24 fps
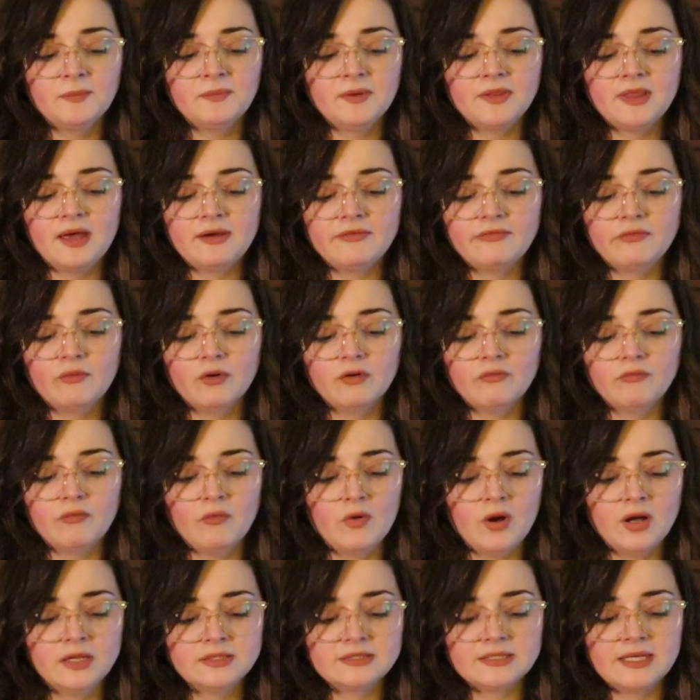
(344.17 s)
But that Four of
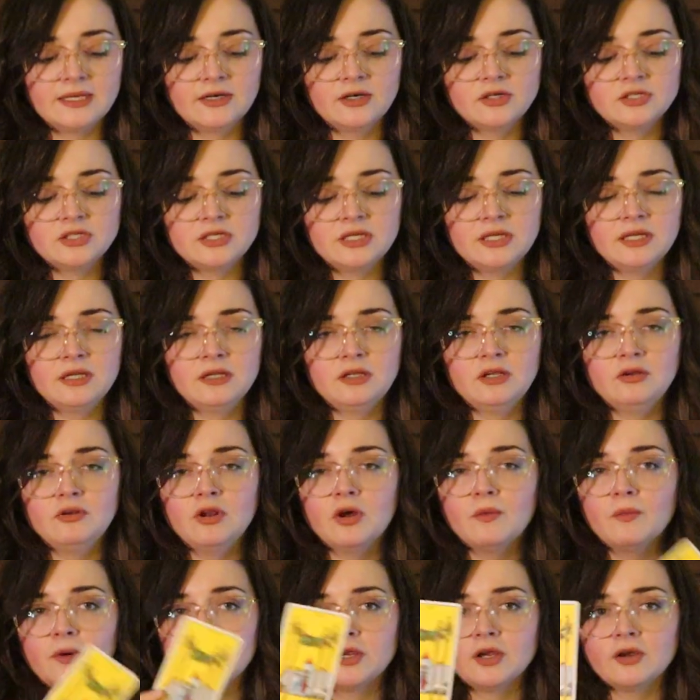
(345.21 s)
Wands energy, you
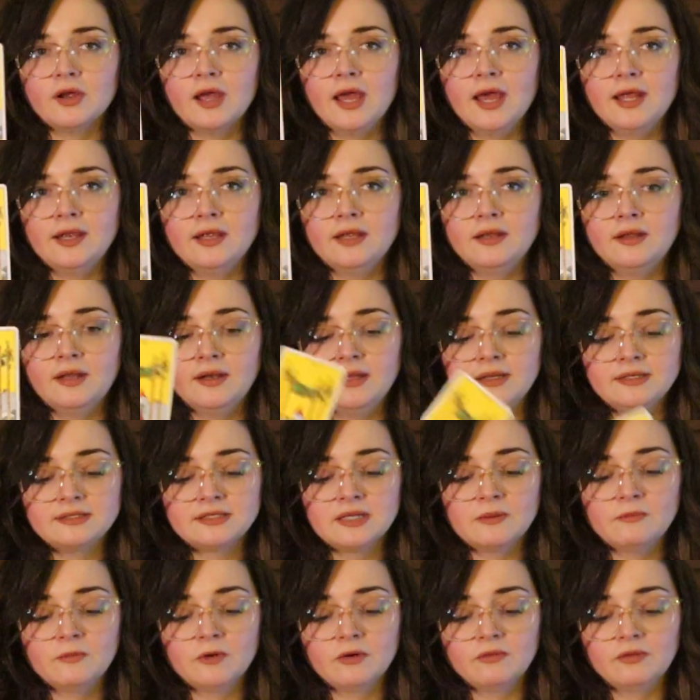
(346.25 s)
know where you're headed, and
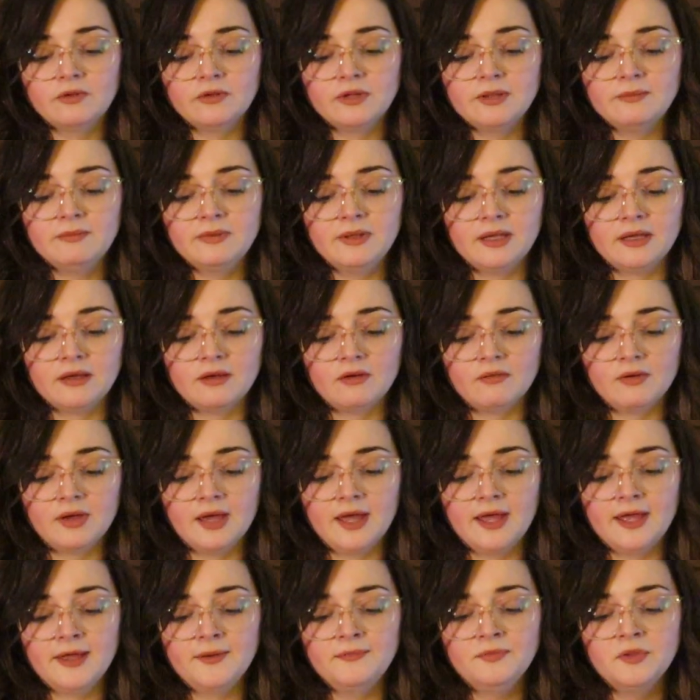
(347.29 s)
it's somewhere really big,
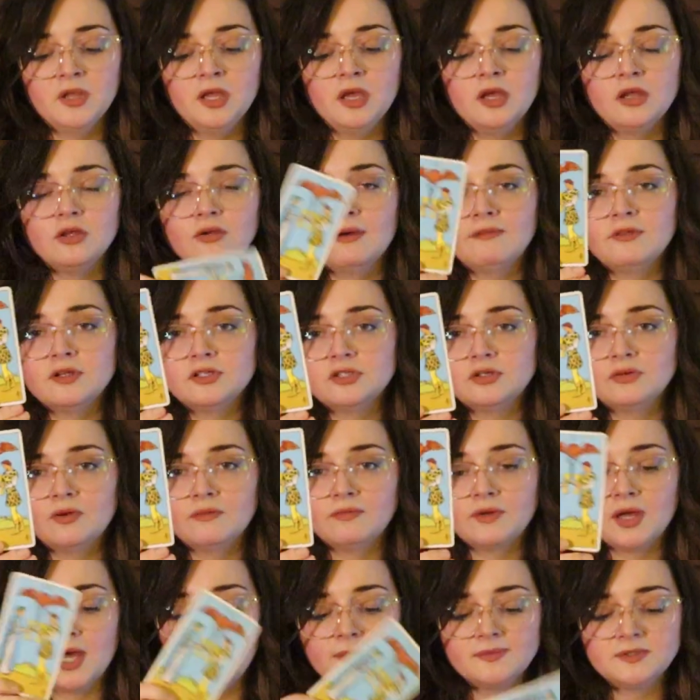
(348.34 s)
okay? You have the Two
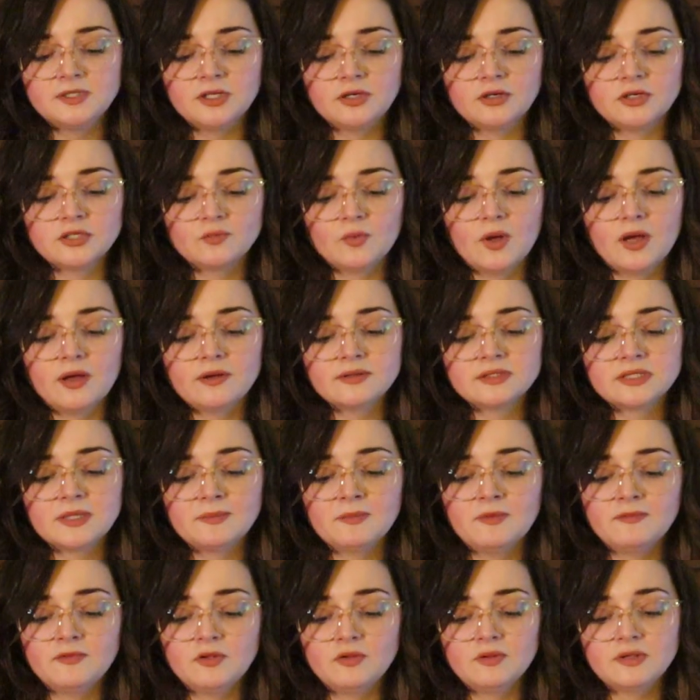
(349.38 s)
of Cups here as well.
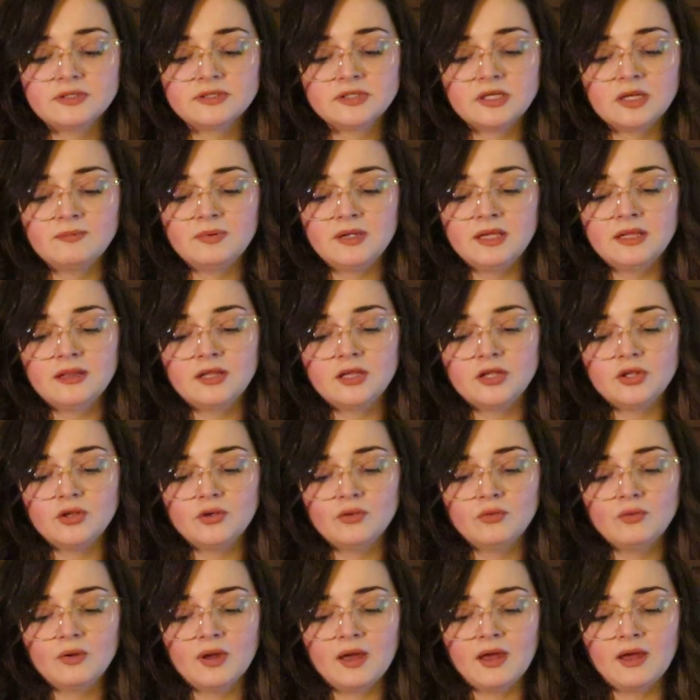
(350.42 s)
Some of you, this could be that
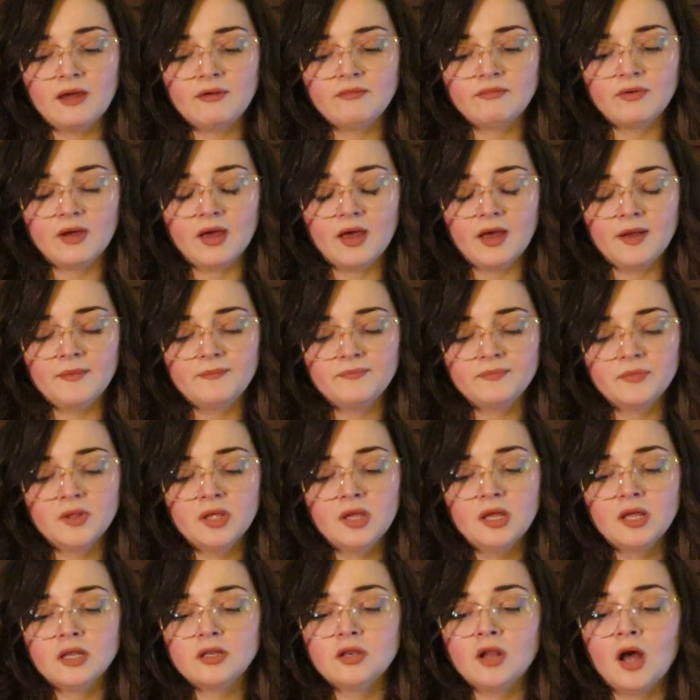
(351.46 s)
you have um,
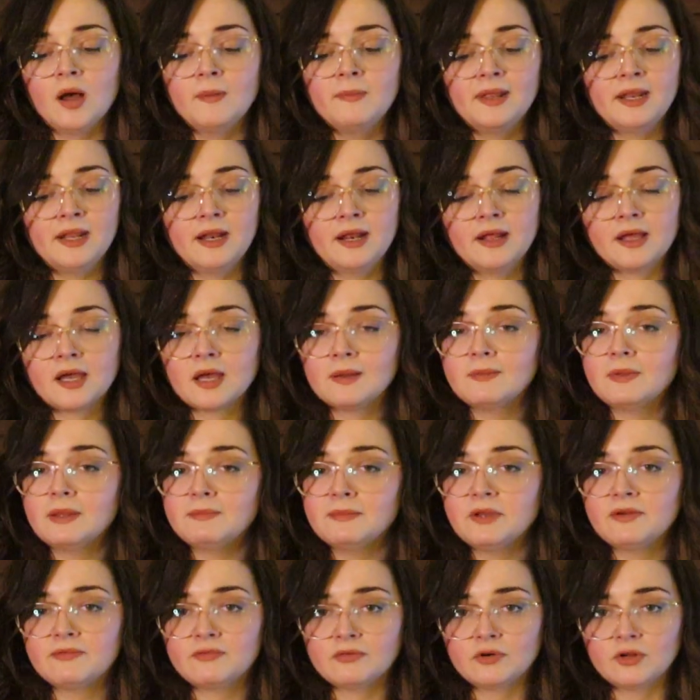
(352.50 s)
not been in a
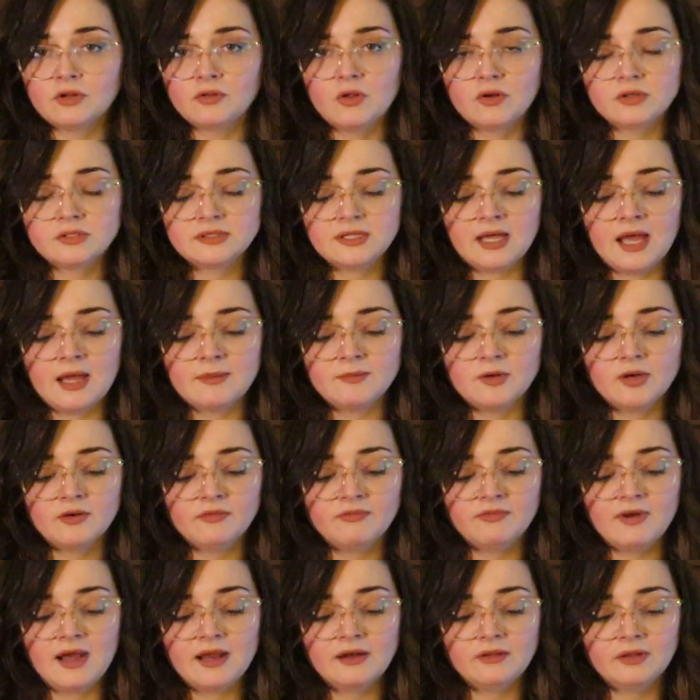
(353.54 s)
commitment for a long time. You're
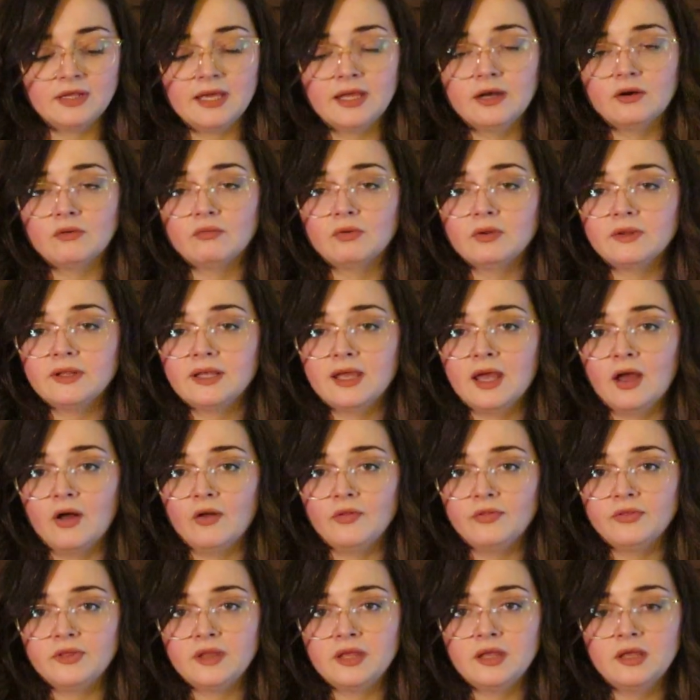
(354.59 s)
finally in a really
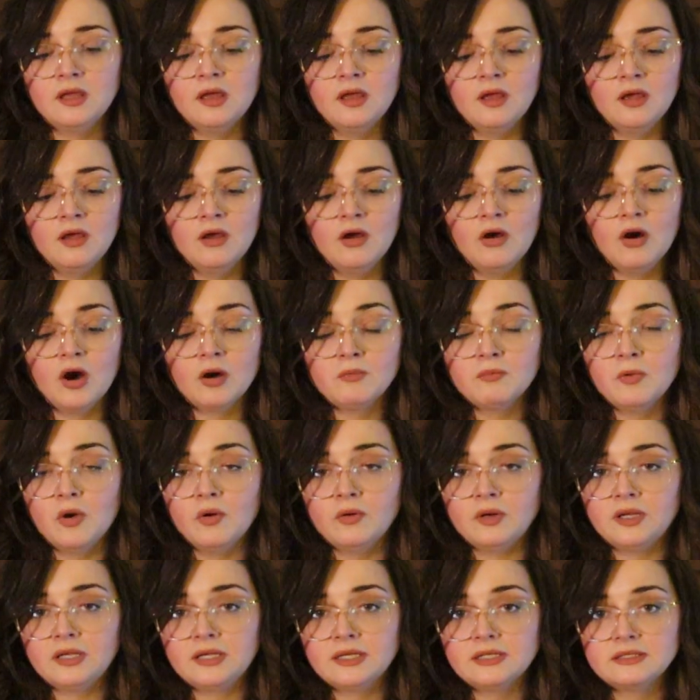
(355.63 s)
healthy,
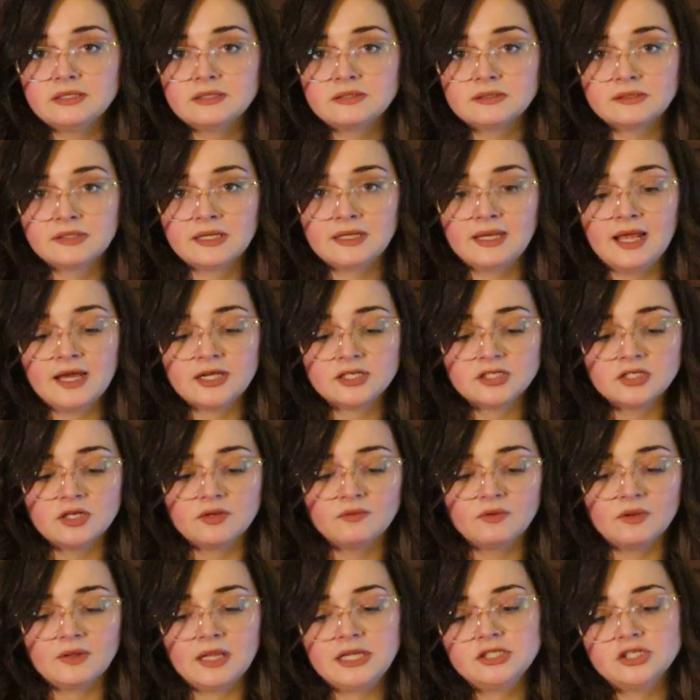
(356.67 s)
harmonious
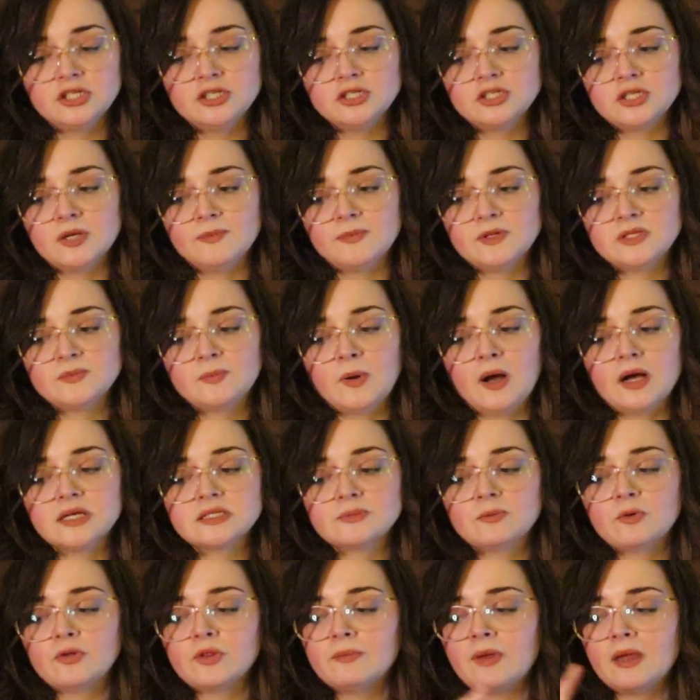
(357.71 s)
connection, relationship. It's
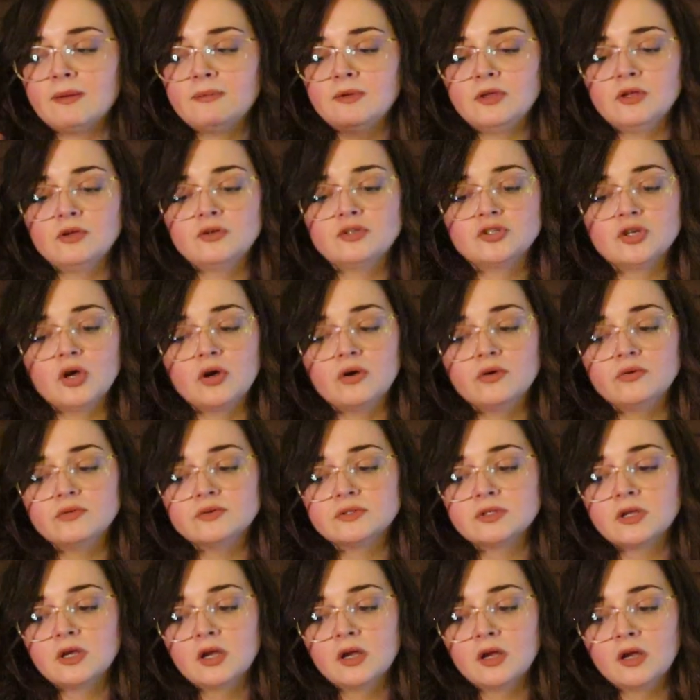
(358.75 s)
possible that maybe you
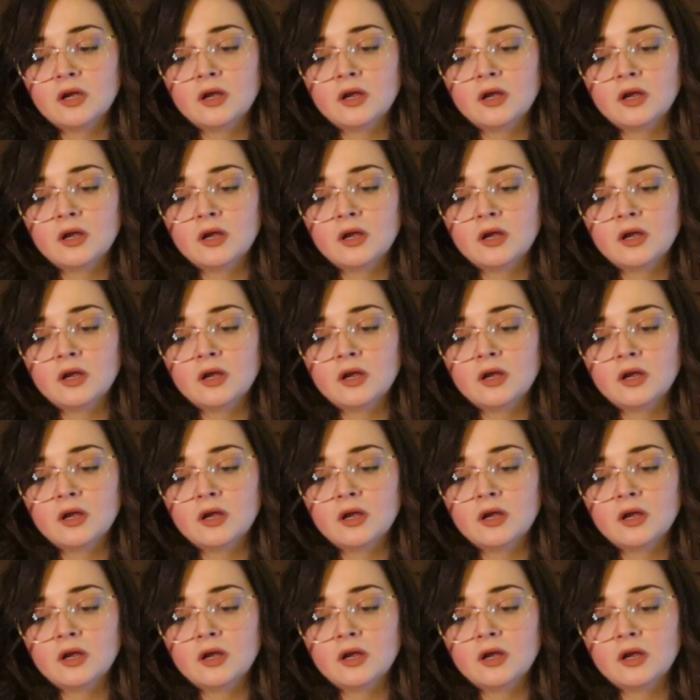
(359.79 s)
chose